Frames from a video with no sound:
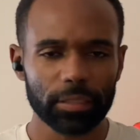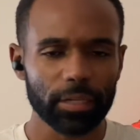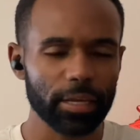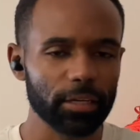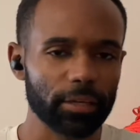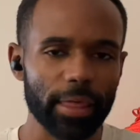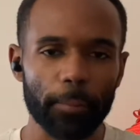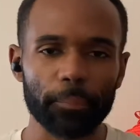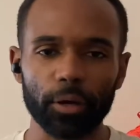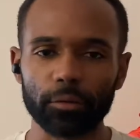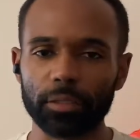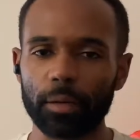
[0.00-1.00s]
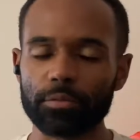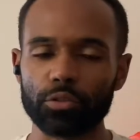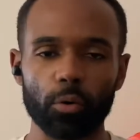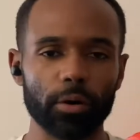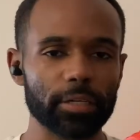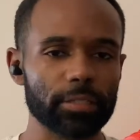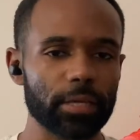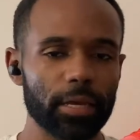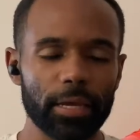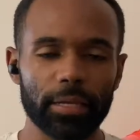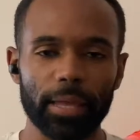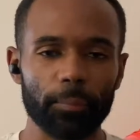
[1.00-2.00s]
any of that built up soreness,
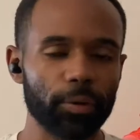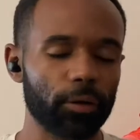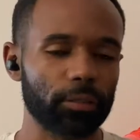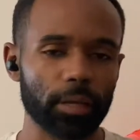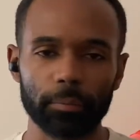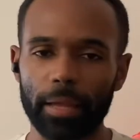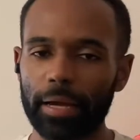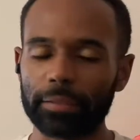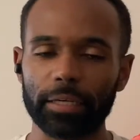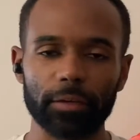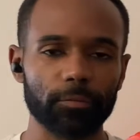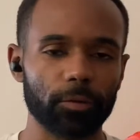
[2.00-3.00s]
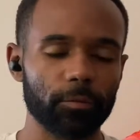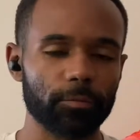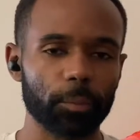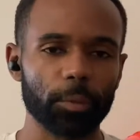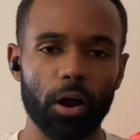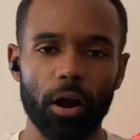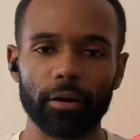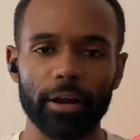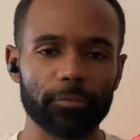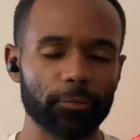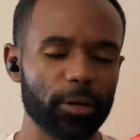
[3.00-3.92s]
that built up lactate from the harder effort.